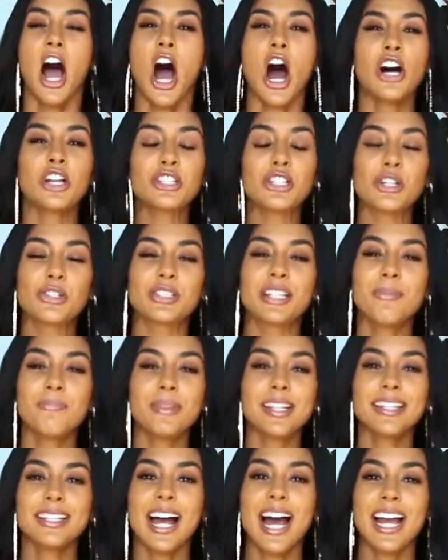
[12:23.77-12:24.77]
Also,
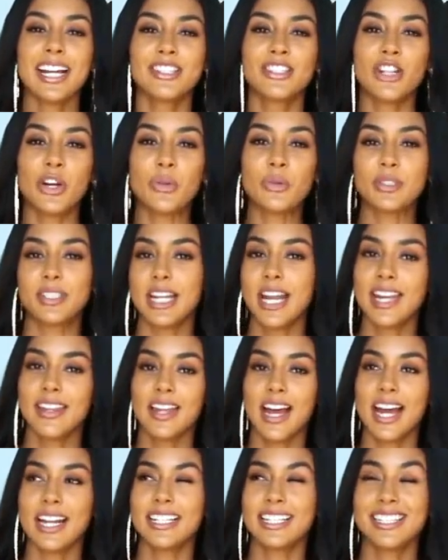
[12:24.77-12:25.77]
something that I don't say
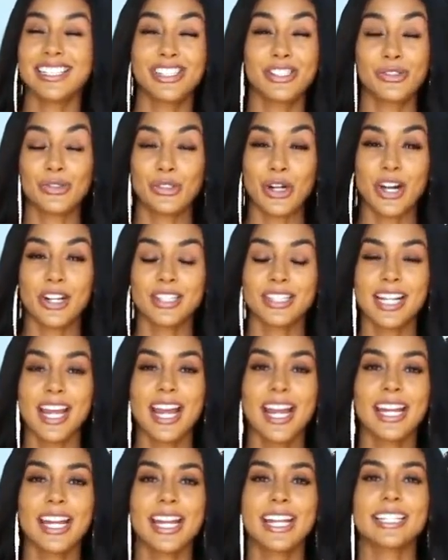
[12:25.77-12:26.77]
that I need to start
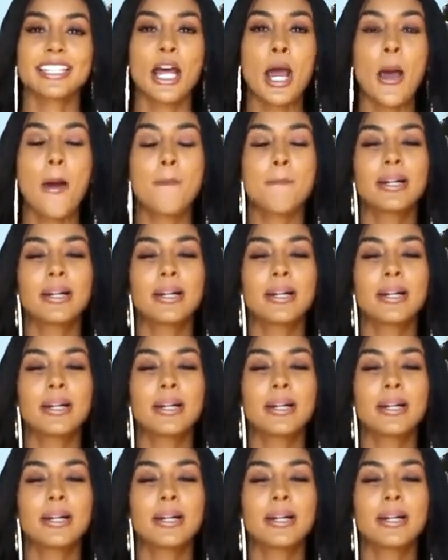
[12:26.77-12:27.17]
saying is,